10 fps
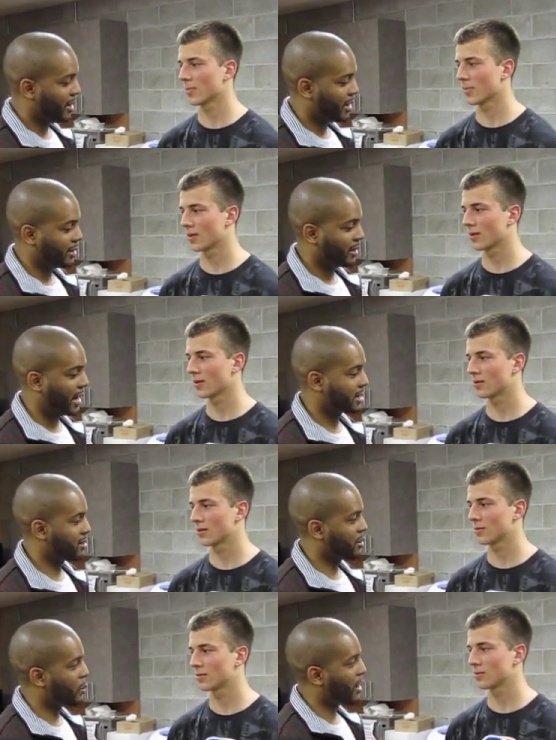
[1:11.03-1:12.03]
Speaker 1: in the
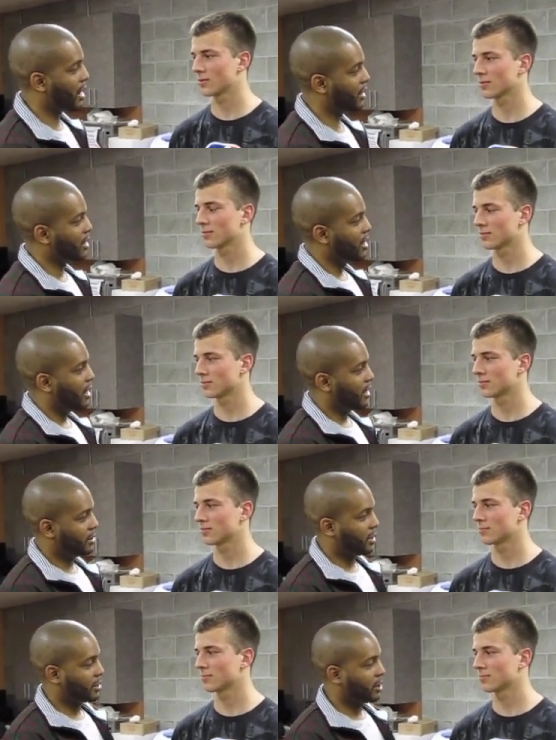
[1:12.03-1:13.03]
last little while.
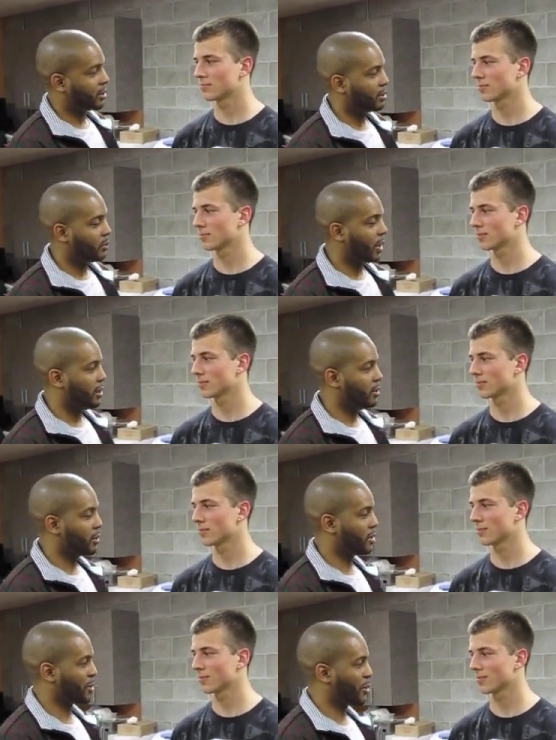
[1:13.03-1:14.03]
I talked to Dwayne
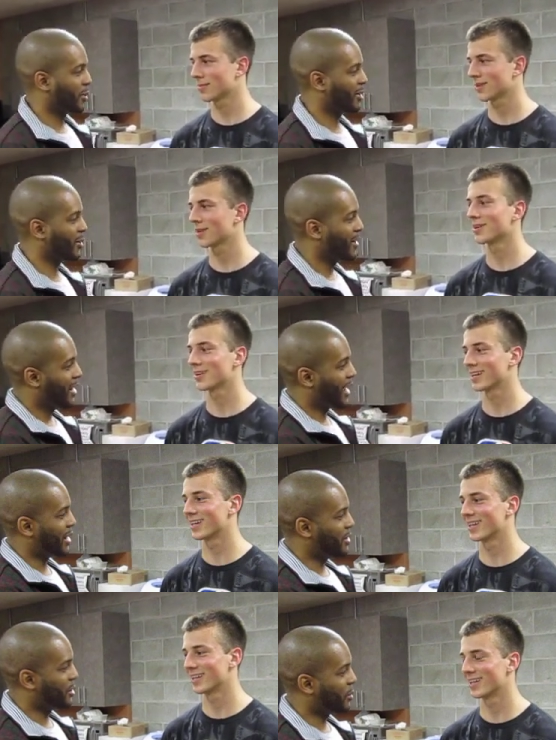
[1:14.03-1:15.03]
Notice earlier,
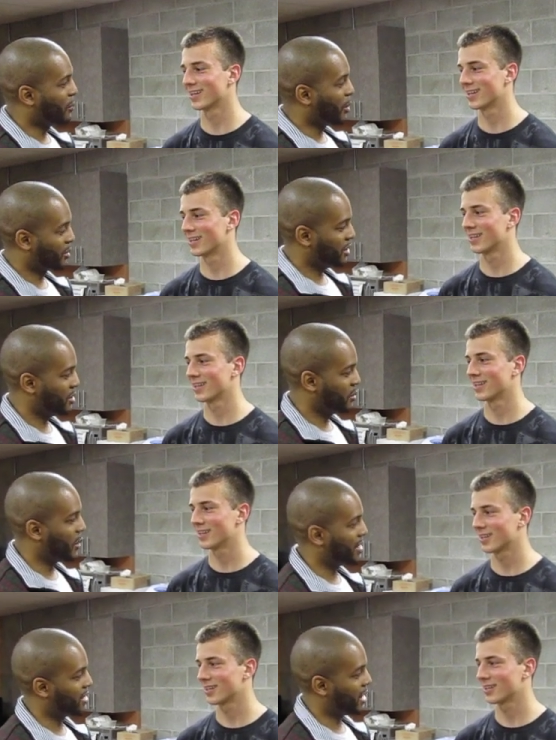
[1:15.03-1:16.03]
and I know both of
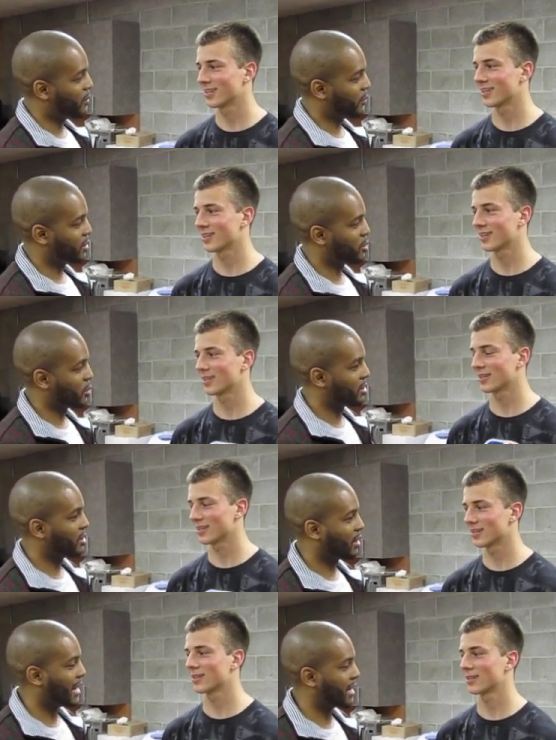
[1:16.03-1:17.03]
you went down for the
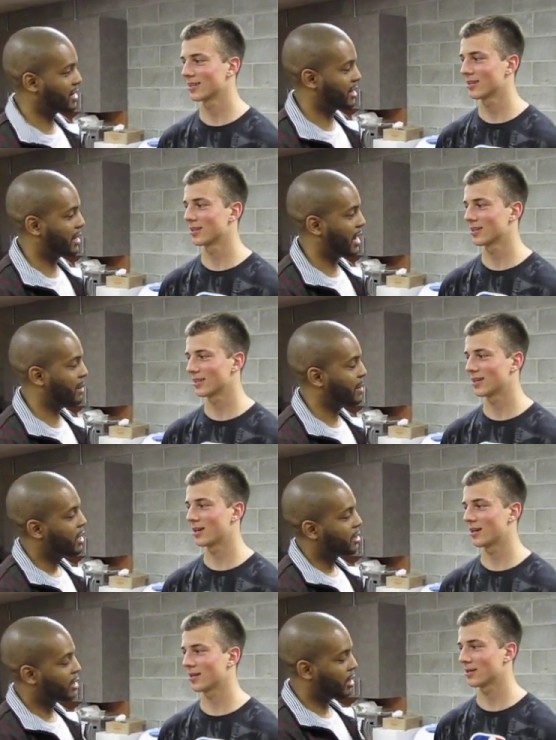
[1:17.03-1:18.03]
Jordan Classic game.
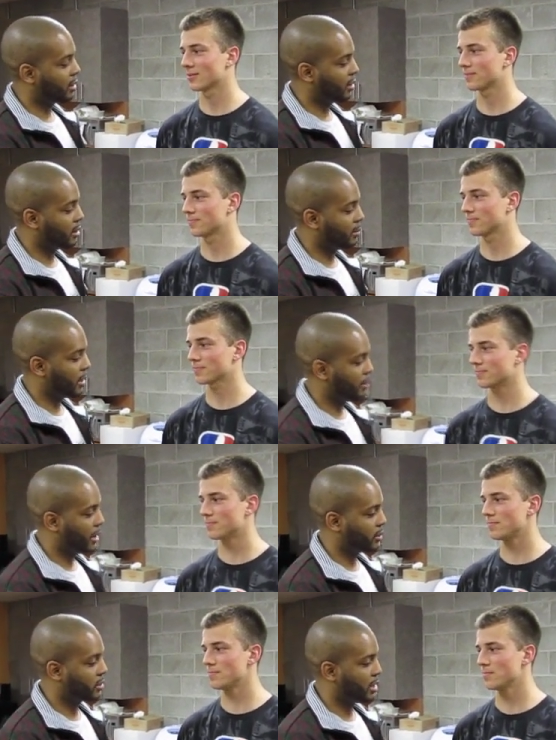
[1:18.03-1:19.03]
Yeah. Talk a little bit
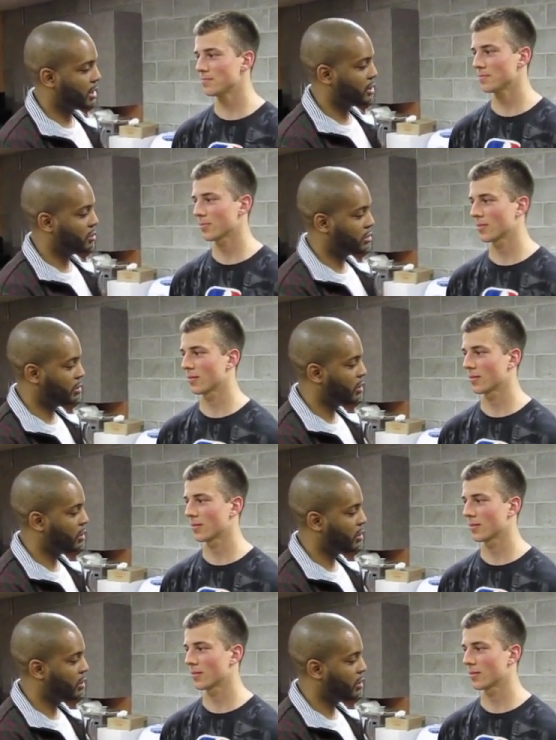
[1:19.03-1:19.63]
about you two